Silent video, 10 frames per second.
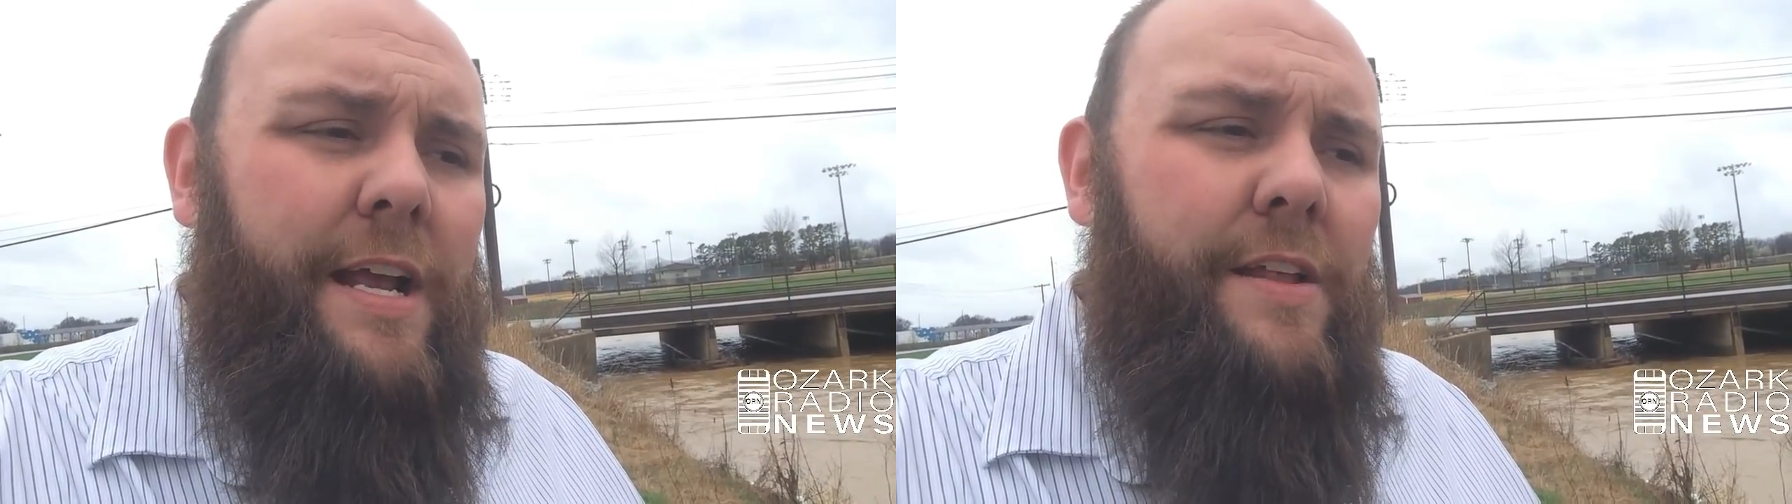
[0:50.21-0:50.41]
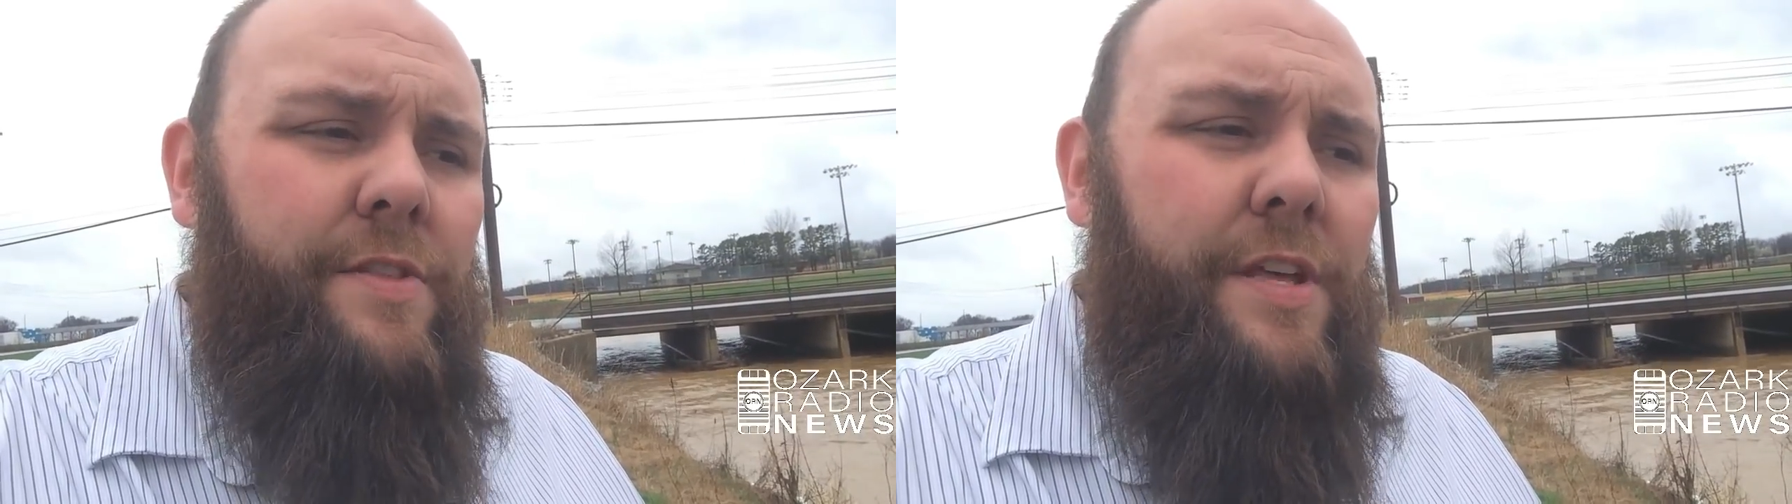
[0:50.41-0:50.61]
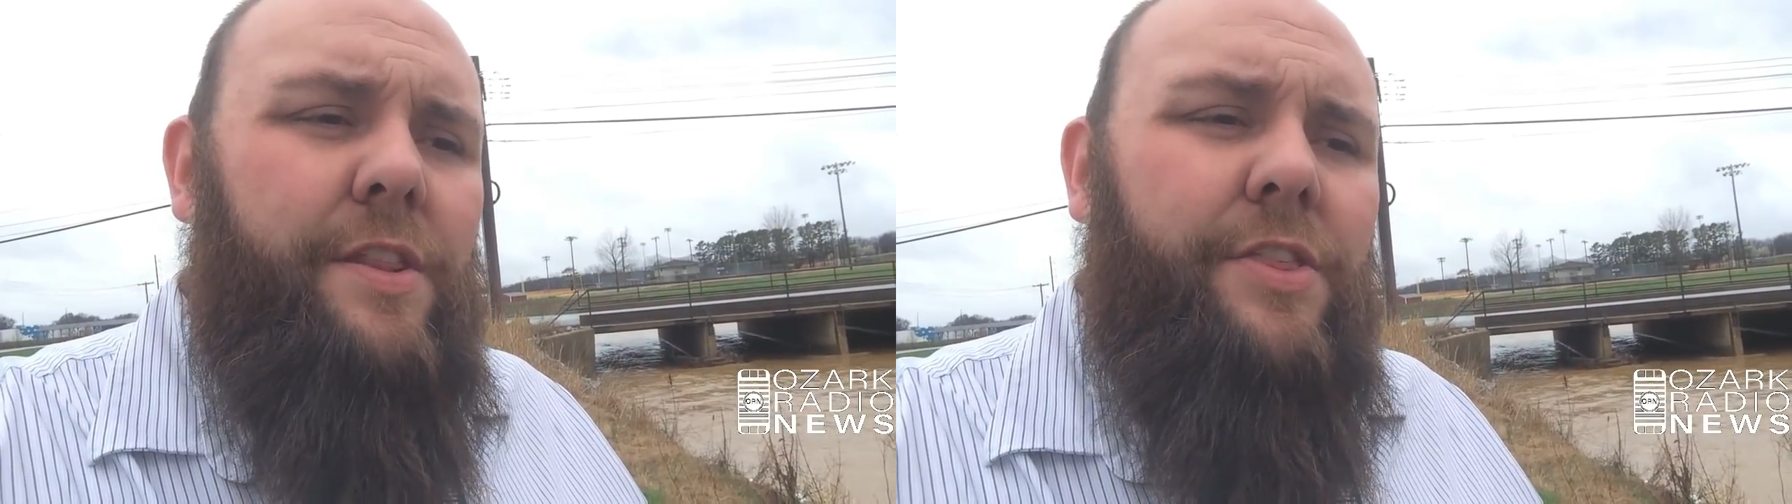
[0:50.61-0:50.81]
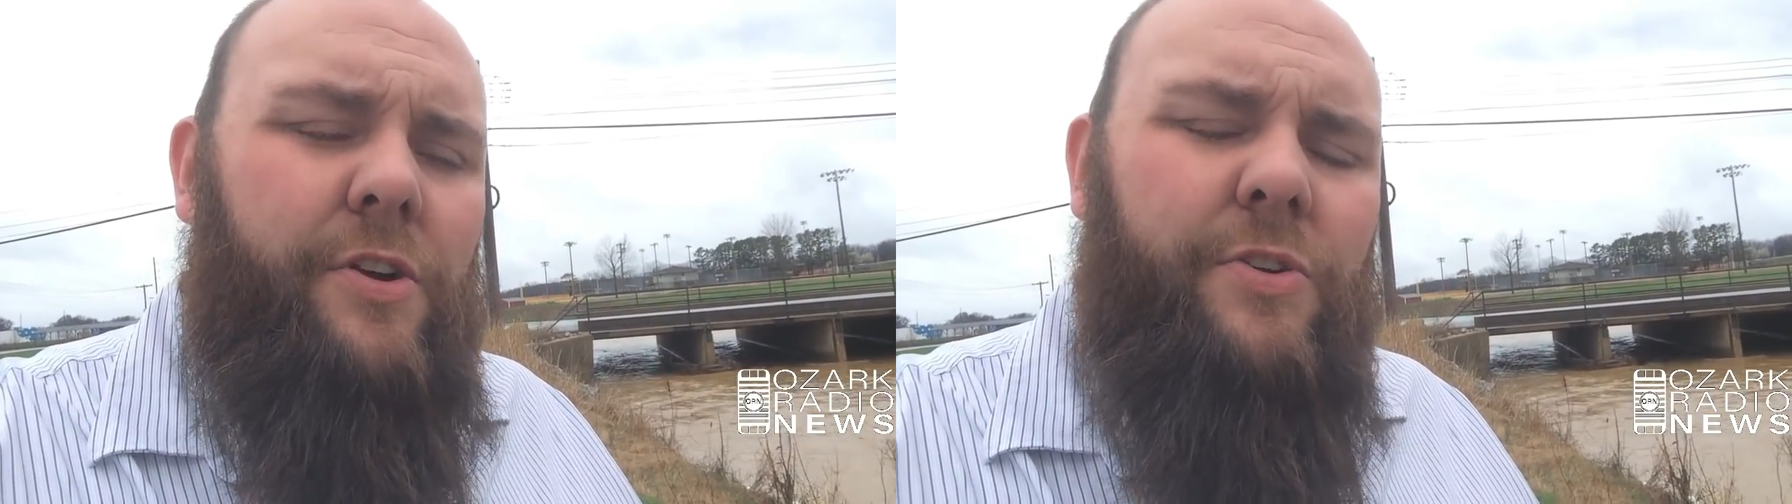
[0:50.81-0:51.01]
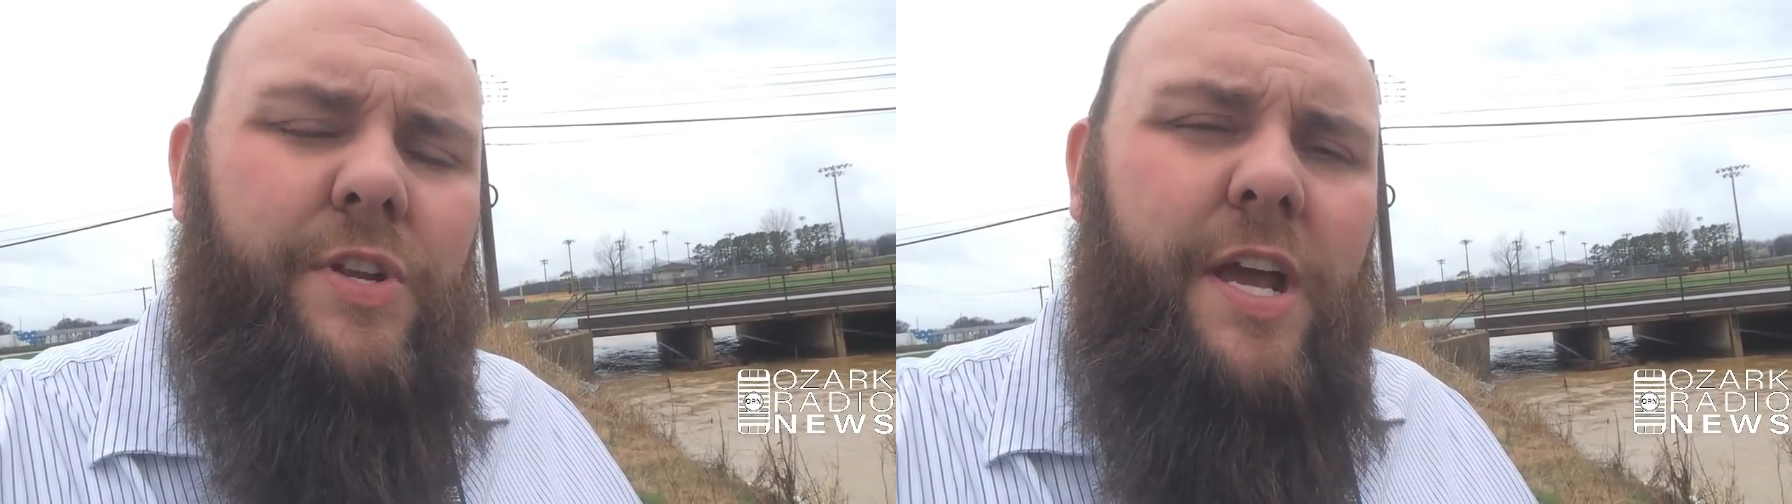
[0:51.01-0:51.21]
and then
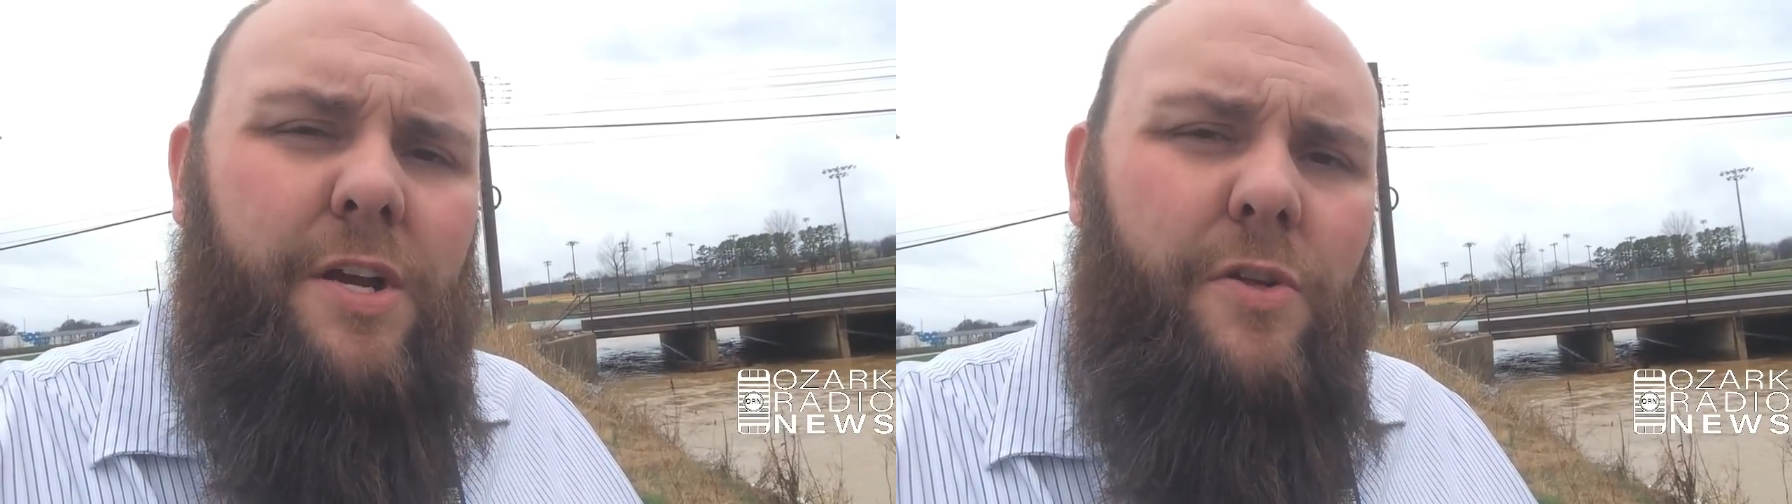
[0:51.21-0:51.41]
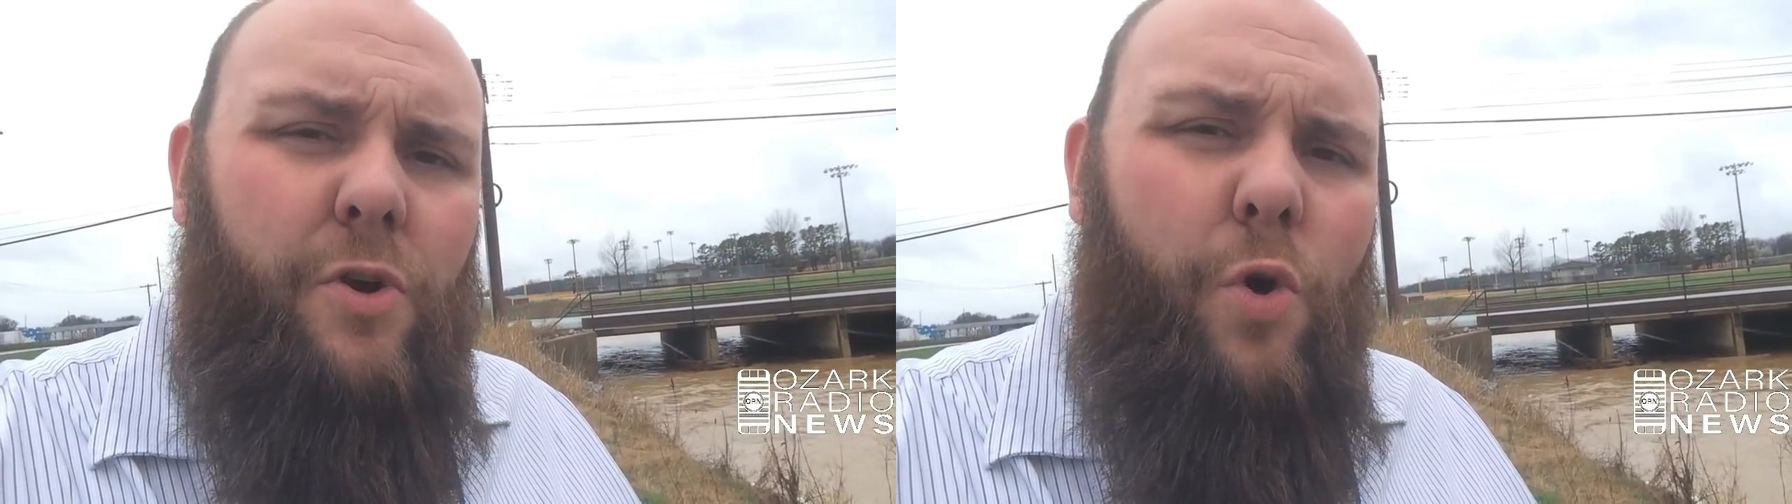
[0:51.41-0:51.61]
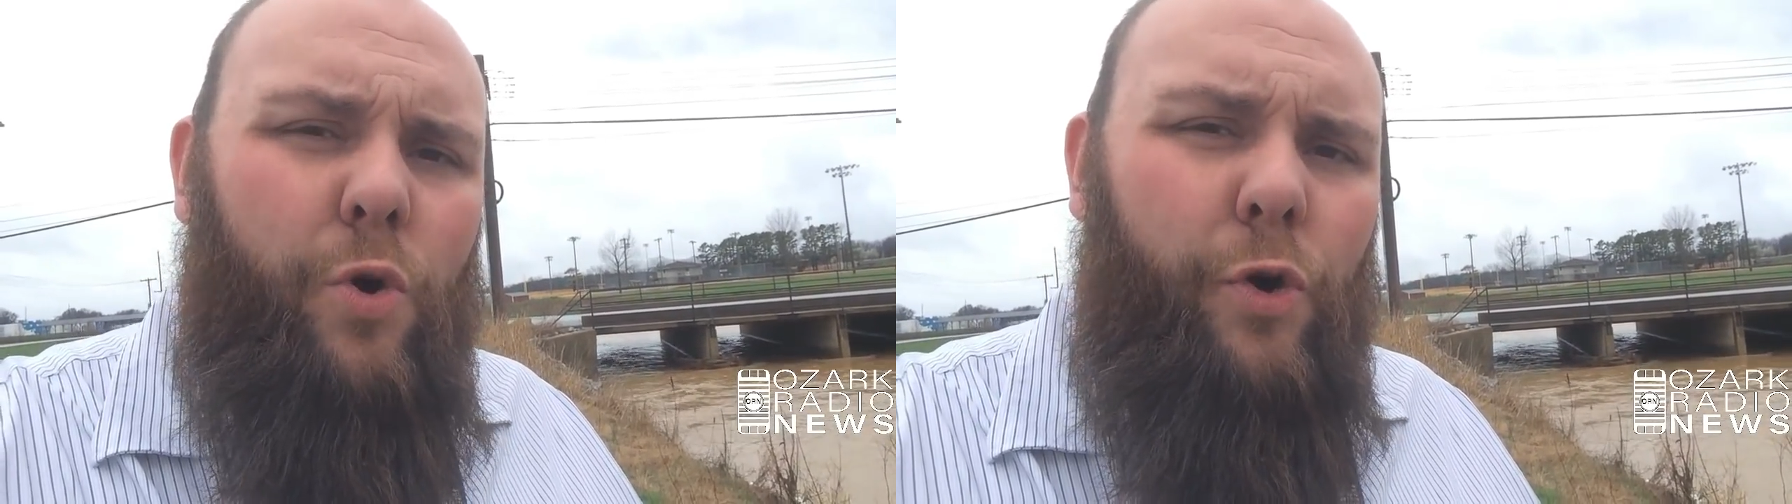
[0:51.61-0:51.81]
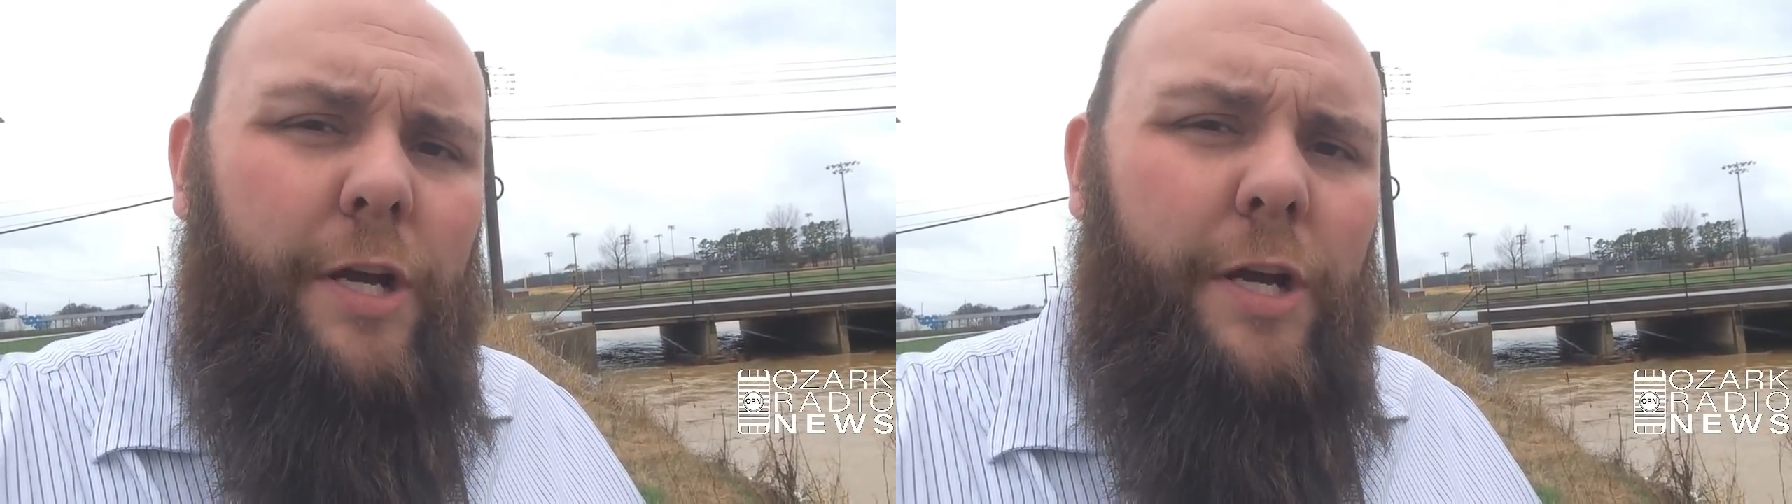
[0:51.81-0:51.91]
Thursday another quarter